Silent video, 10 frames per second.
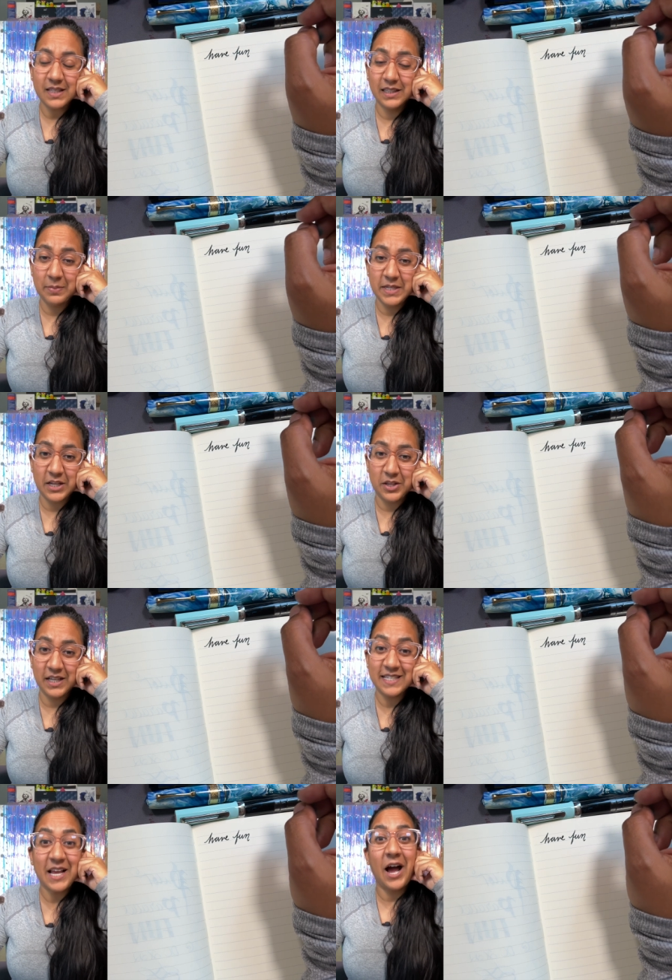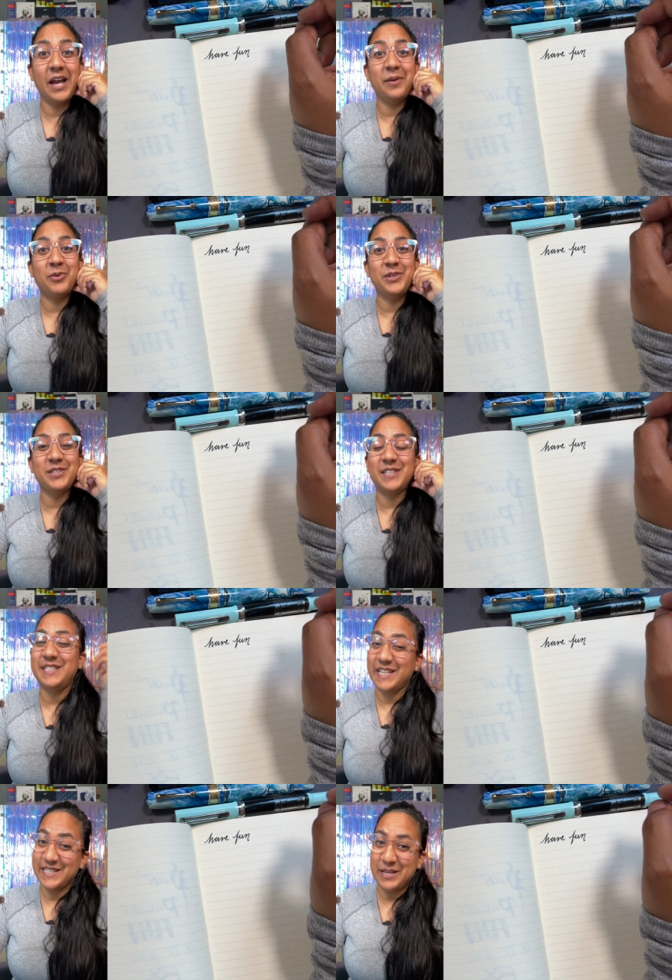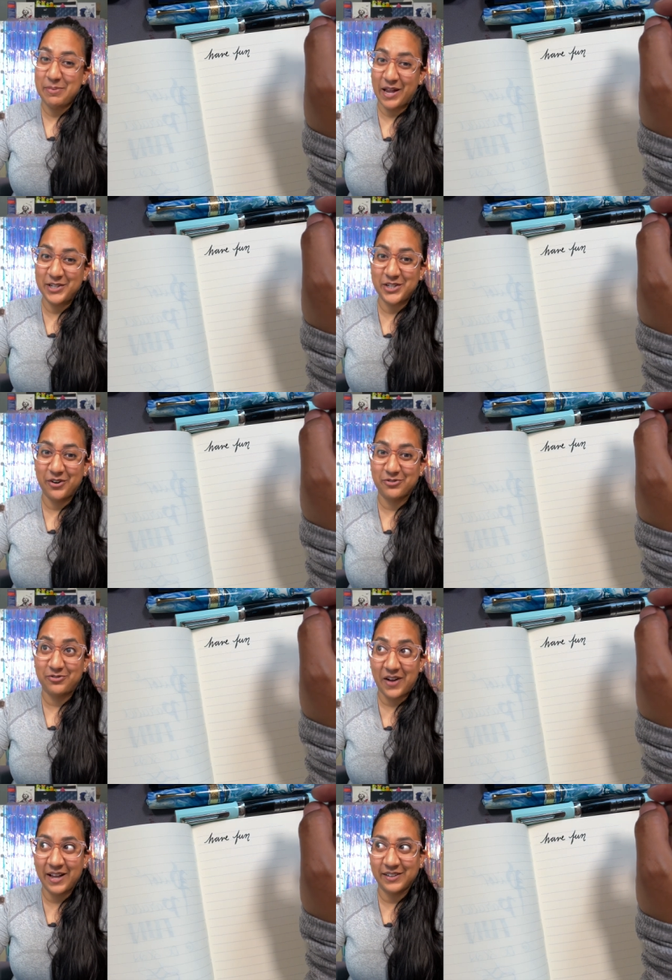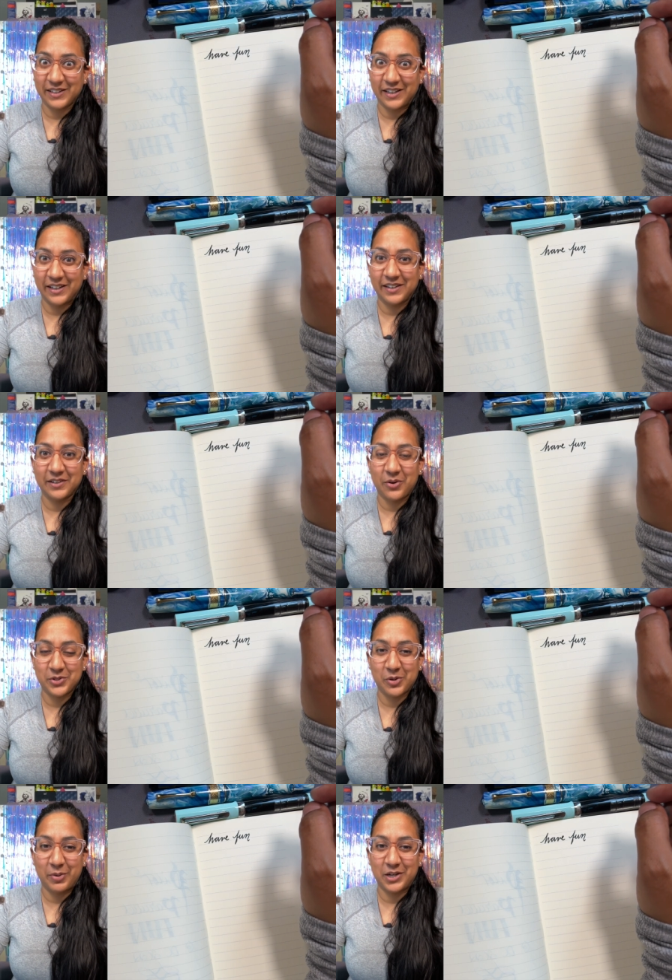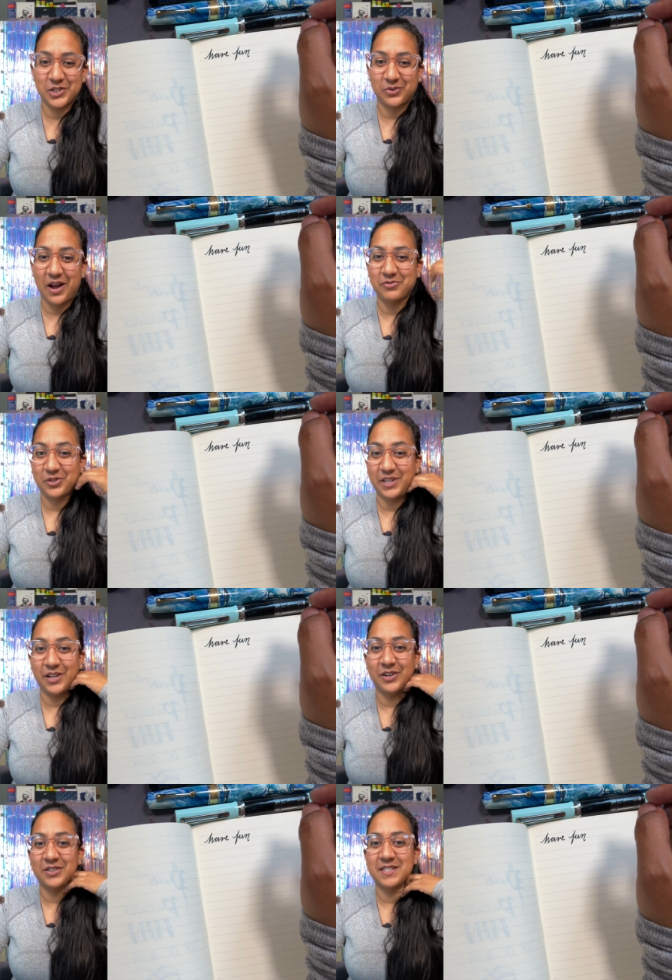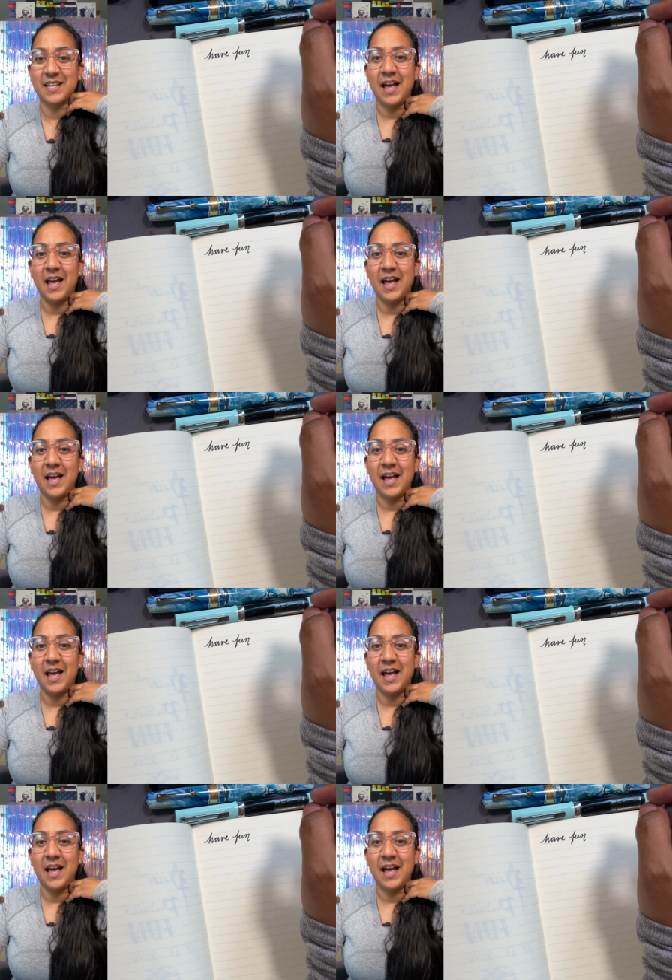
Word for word: let me tell you this, I am going to the DC Pen Show, finally going to a pen show after years,